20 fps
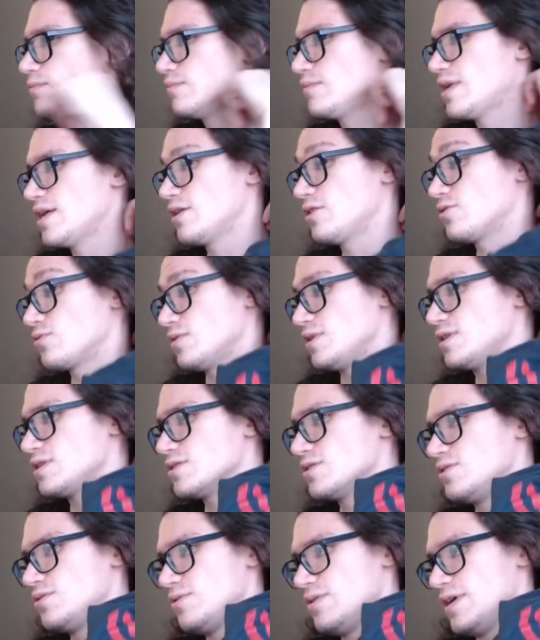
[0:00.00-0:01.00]
increase in
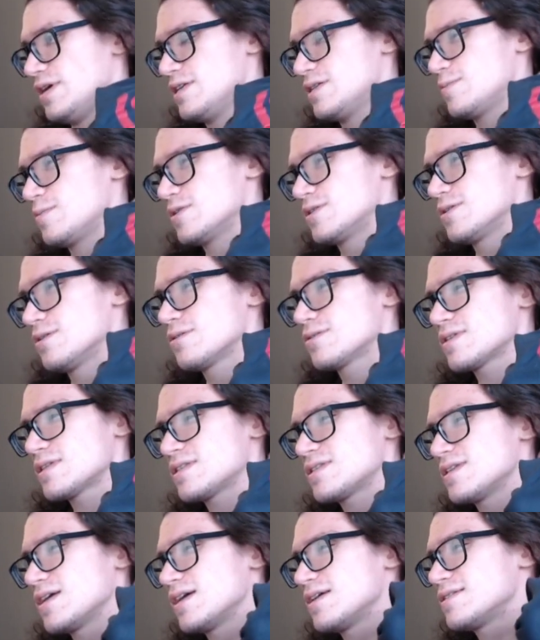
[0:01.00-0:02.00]
2 days, but as long as it
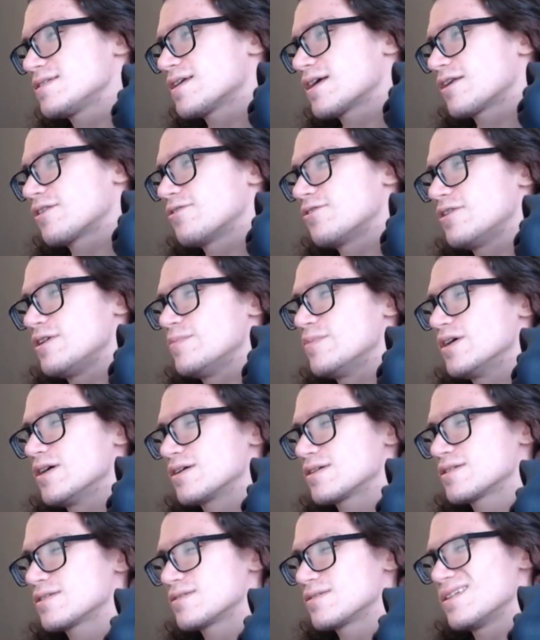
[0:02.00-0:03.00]
stays like 30
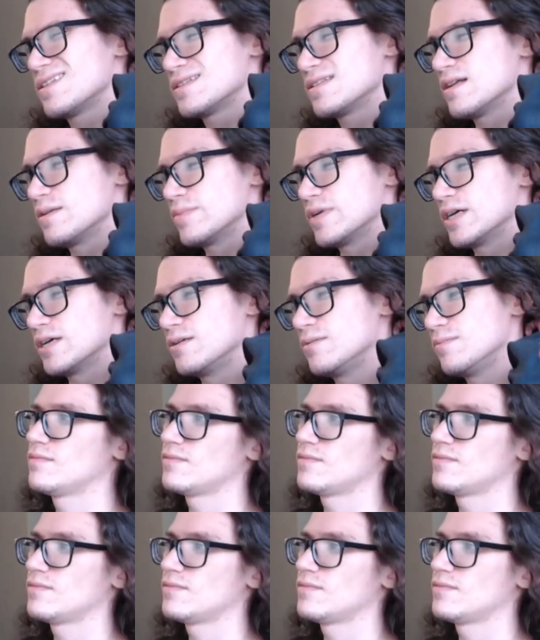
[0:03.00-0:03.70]
bucks, that's not bad.